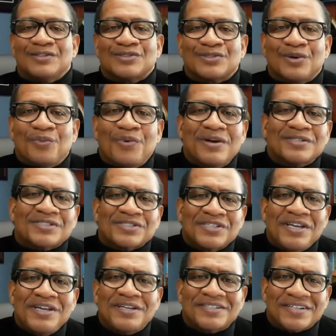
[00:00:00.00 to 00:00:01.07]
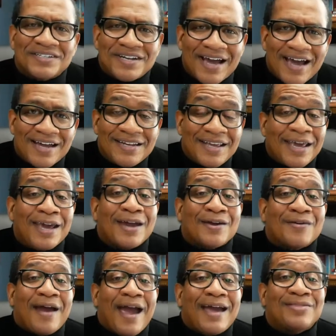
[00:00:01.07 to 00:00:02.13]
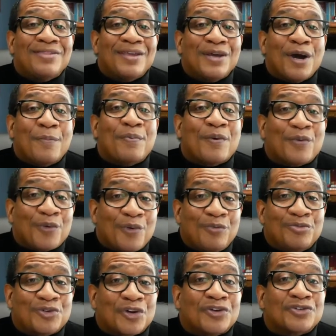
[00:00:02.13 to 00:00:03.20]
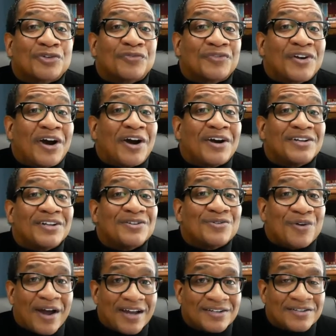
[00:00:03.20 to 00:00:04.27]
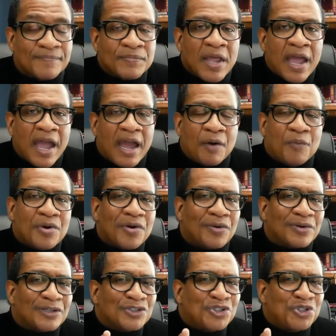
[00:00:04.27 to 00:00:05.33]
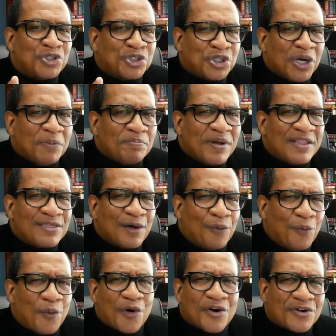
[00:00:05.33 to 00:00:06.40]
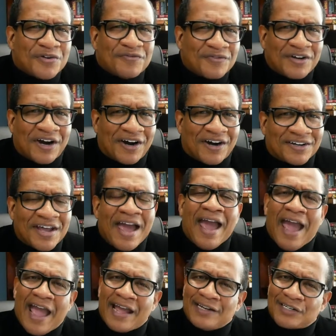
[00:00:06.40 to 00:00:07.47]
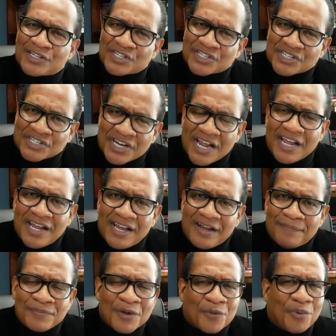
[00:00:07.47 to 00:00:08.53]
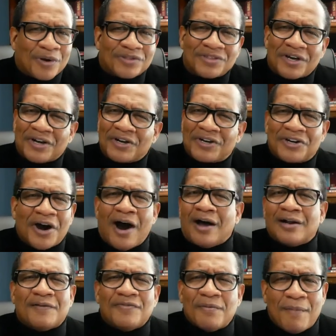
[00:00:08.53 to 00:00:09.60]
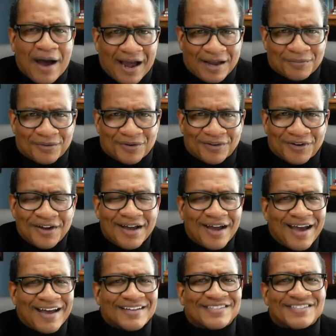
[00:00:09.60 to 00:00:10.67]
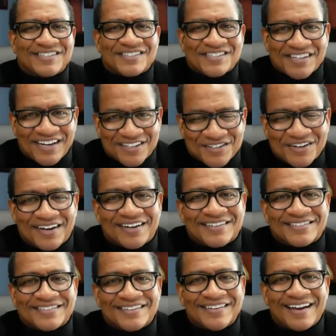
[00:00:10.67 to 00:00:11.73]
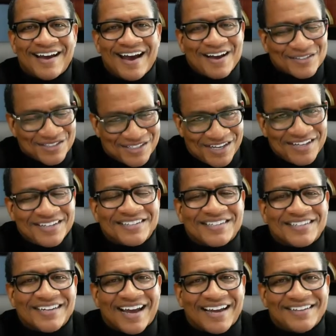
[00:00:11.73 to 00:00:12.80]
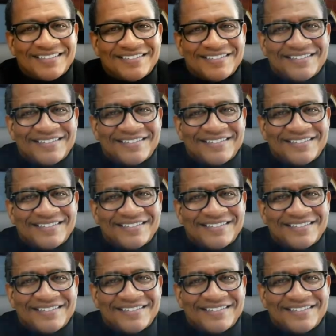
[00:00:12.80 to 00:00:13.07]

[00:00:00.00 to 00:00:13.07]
So we'll see you tonight here at the Upper Room Church of God in Christ. And we're going to jump in the Word of God and see what the God of the Bible has to say to us. I'll see you tonight.